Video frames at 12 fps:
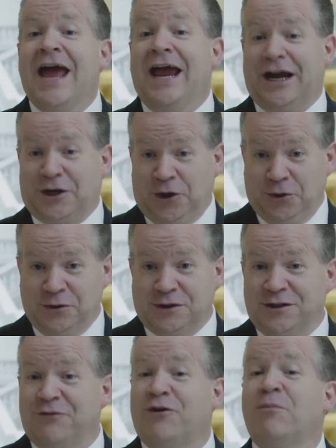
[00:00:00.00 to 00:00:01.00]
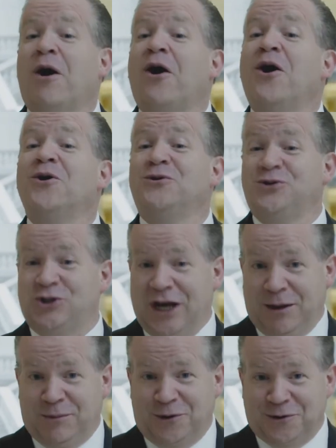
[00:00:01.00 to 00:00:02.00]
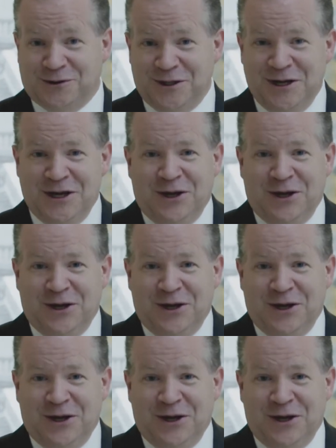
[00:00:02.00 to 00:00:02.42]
echoes from our own chambers,